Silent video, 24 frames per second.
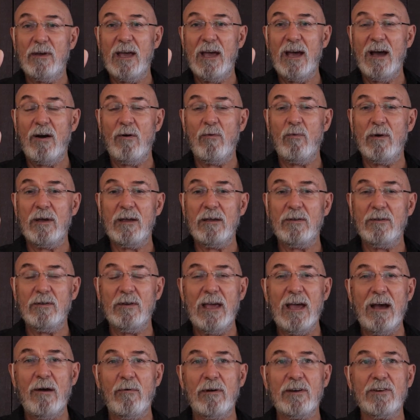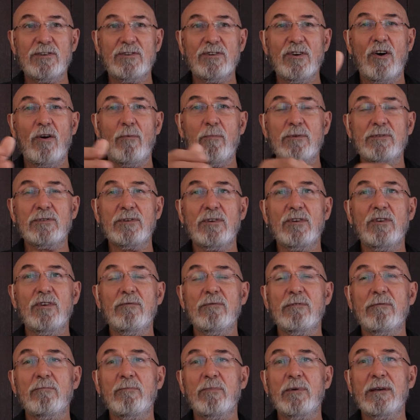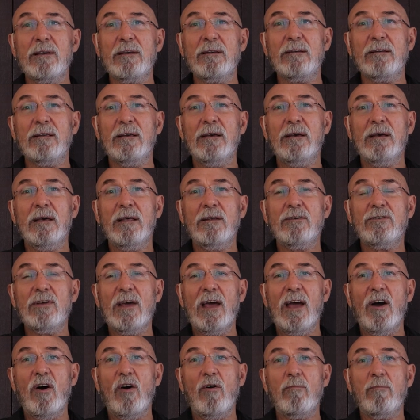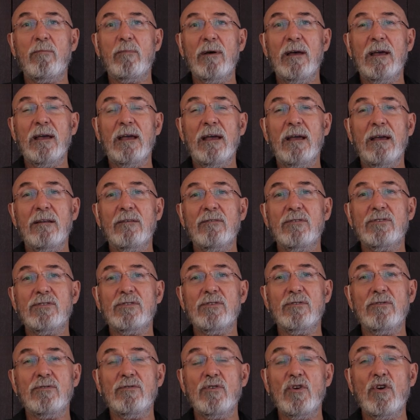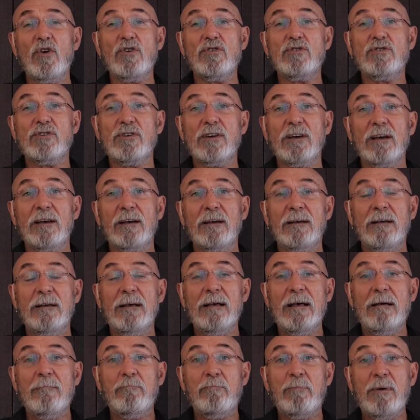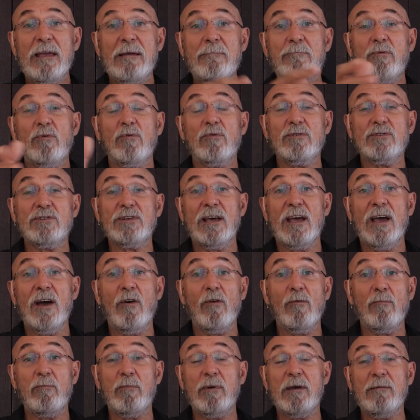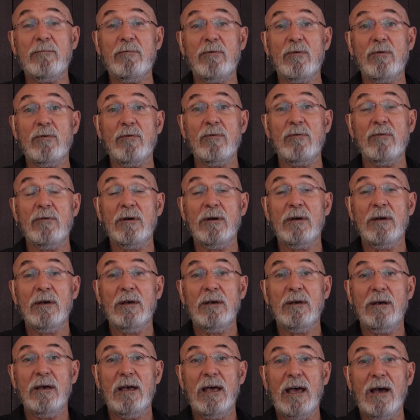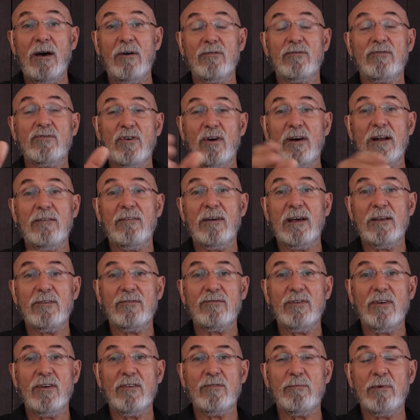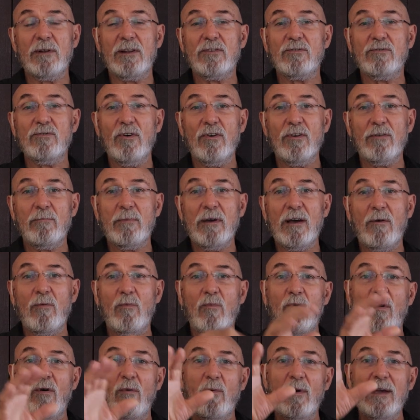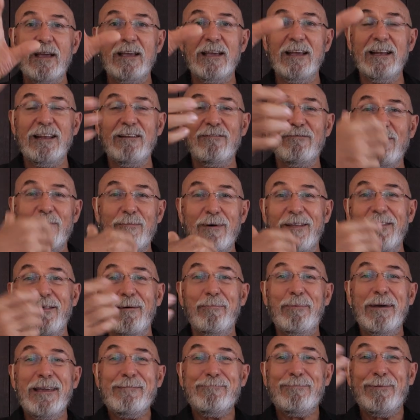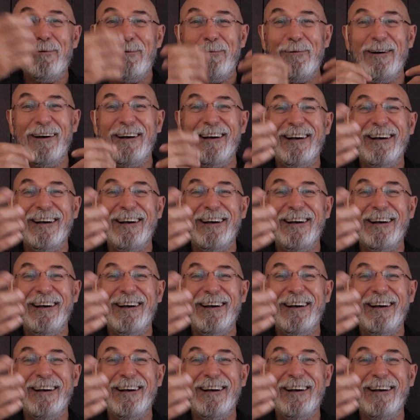How we show up as a human being to help and to nurture people, to help people outside of ourselves. But it's not about what we're getting from other people.